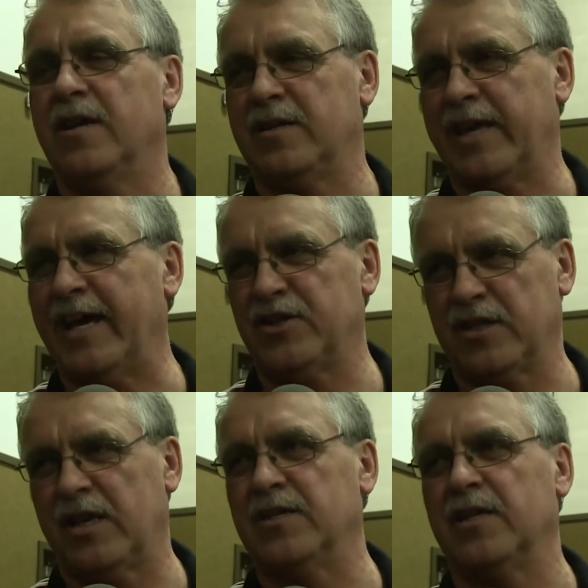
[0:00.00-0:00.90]
it
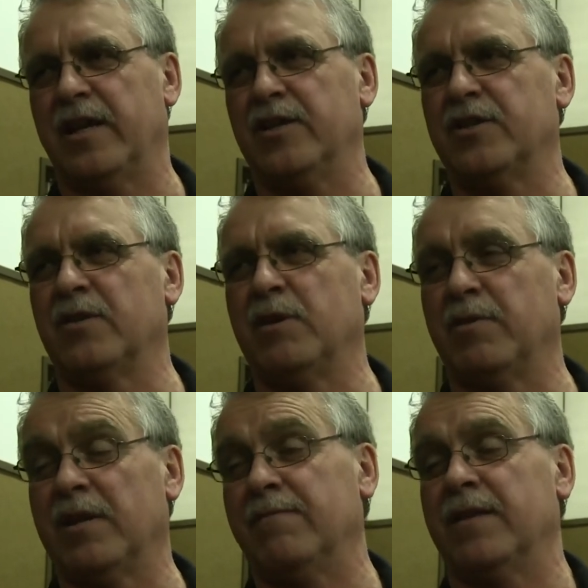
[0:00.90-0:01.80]
catches the kids' attention, and we
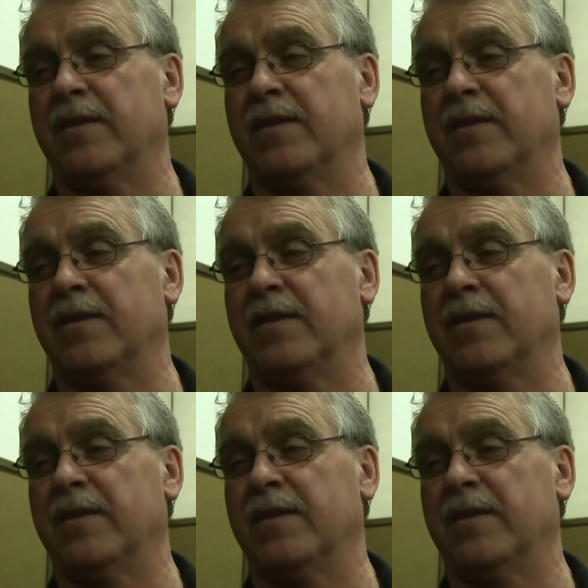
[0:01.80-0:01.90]
believe